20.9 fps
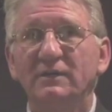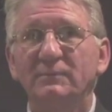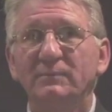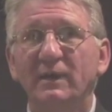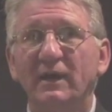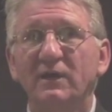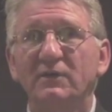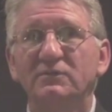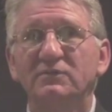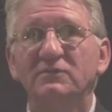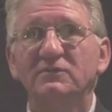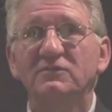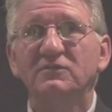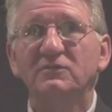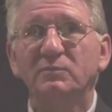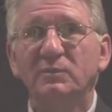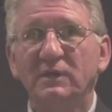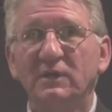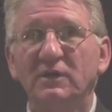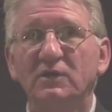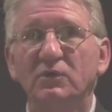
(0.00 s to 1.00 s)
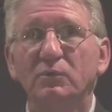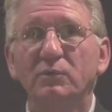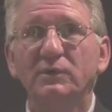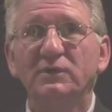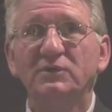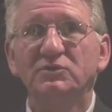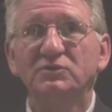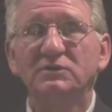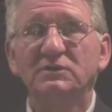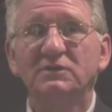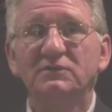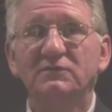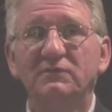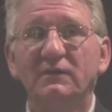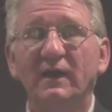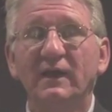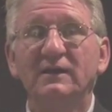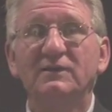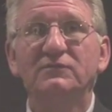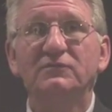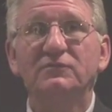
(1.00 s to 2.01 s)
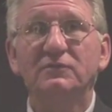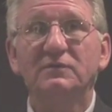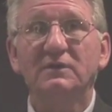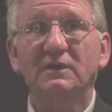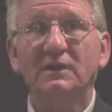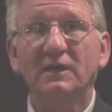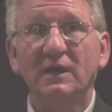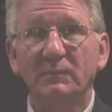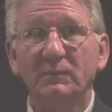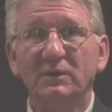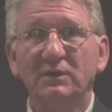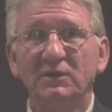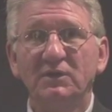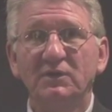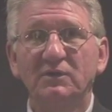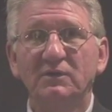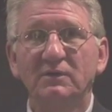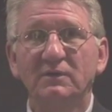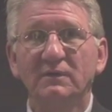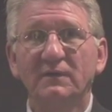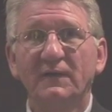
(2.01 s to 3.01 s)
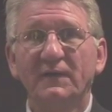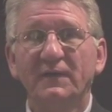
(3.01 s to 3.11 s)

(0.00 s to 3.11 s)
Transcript: about the speaker we should invite for the coming year.